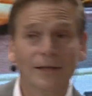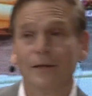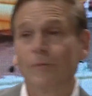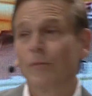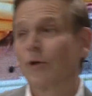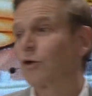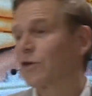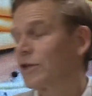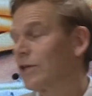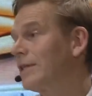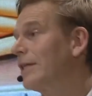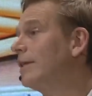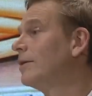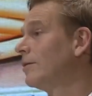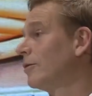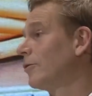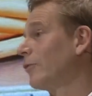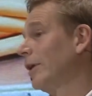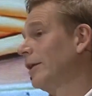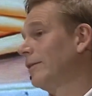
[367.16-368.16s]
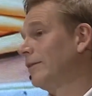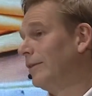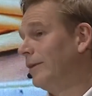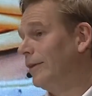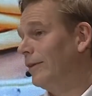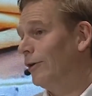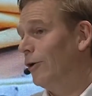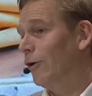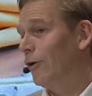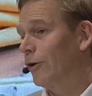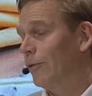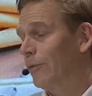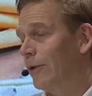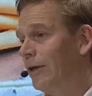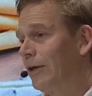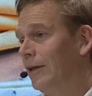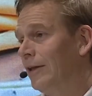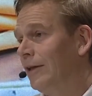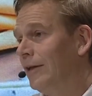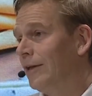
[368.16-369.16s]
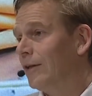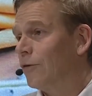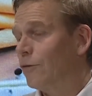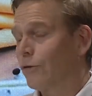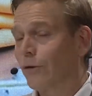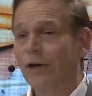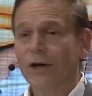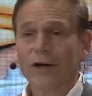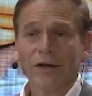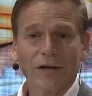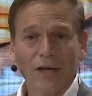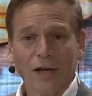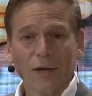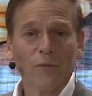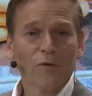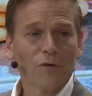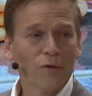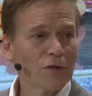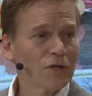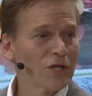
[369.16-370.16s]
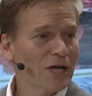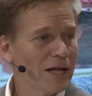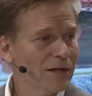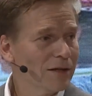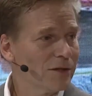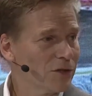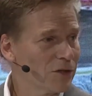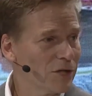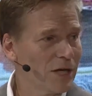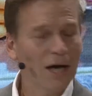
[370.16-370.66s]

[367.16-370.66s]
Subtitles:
because it's integrated in the hardware. So here comes the challenge.